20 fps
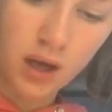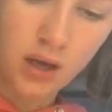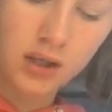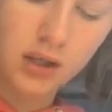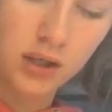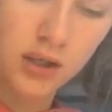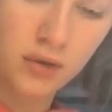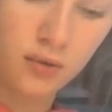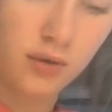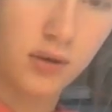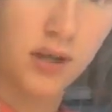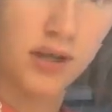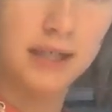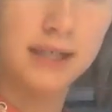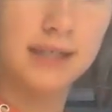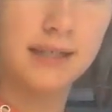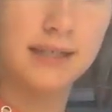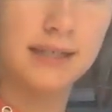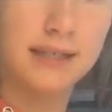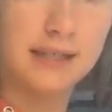because
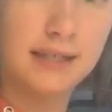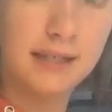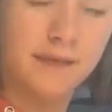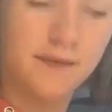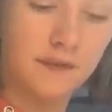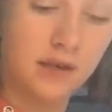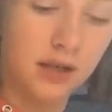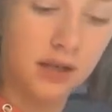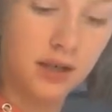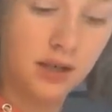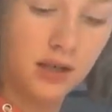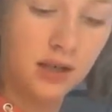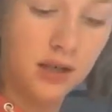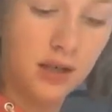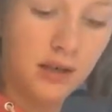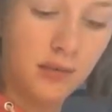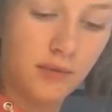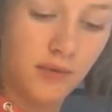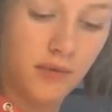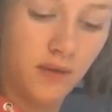otherwise they'll solidify
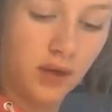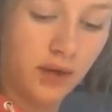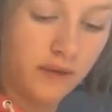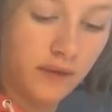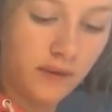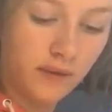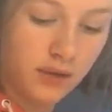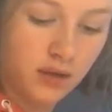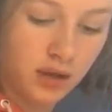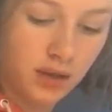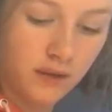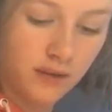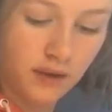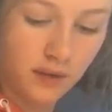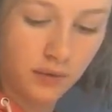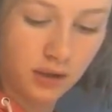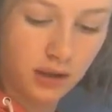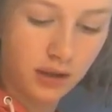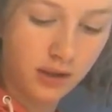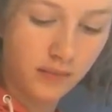before you've even done
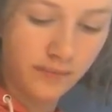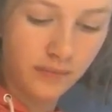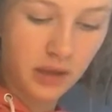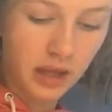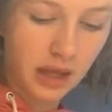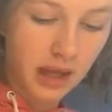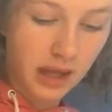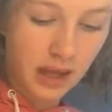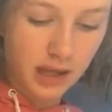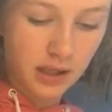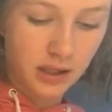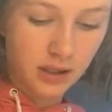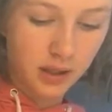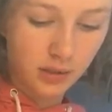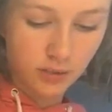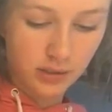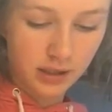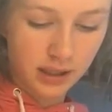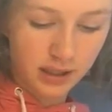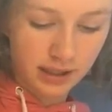anything with them you
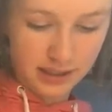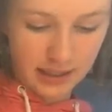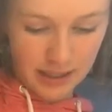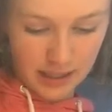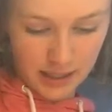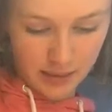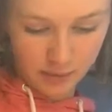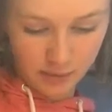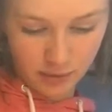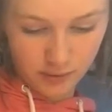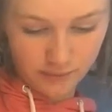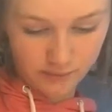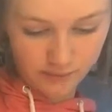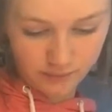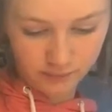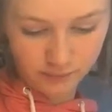don't want that to happen.